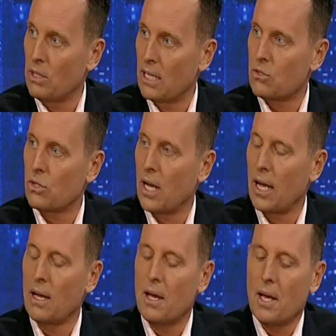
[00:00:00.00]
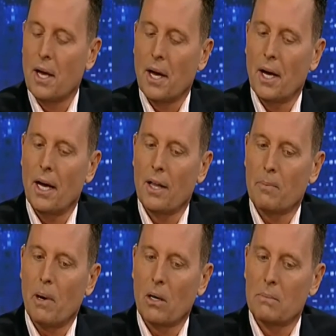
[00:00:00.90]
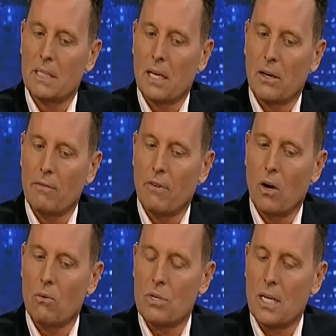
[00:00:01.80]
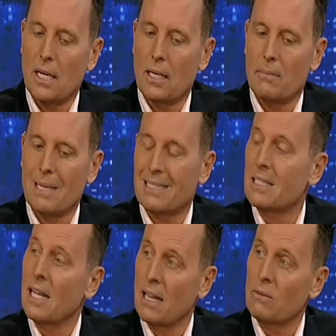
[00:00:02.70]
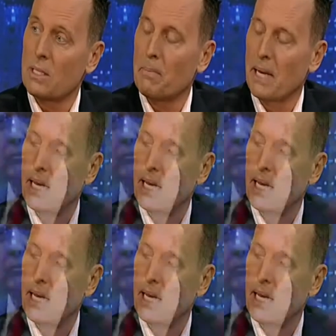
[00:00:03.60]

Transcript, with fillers: vote yesterday, yeah. uh, the parliamentary vote. Um, it's, that was a